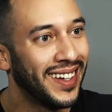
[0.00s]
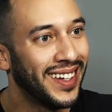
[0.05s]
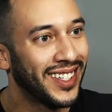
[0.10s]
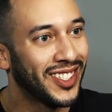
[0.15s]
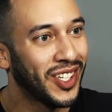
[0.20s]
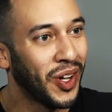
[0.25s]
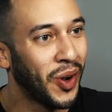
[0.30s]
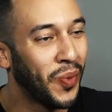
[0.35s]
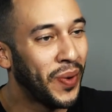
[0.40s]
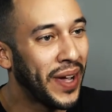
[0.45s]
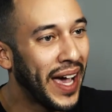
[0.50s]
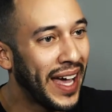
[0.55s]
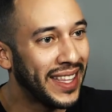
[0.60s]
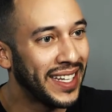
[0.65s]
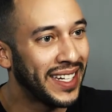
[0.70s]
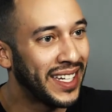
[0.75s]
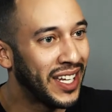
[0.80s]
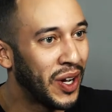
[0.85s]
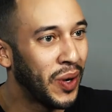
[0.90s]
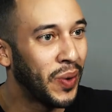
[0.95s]
So we have to
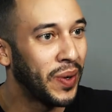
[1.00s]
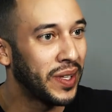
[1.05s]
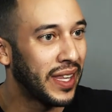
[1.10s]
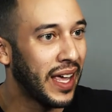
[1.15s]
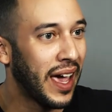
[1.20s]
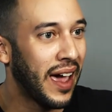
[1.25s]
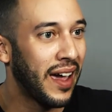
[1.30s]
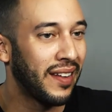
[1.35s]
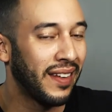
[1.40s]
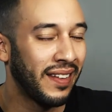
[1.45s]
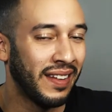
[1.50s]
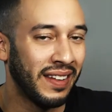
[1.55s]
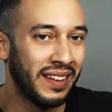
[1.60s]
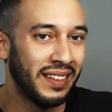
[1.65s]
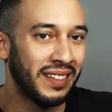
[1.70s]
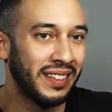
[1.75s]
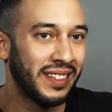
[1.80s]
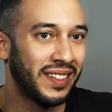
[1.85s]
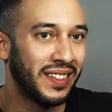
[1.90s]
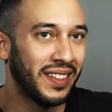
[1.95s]
deal with that and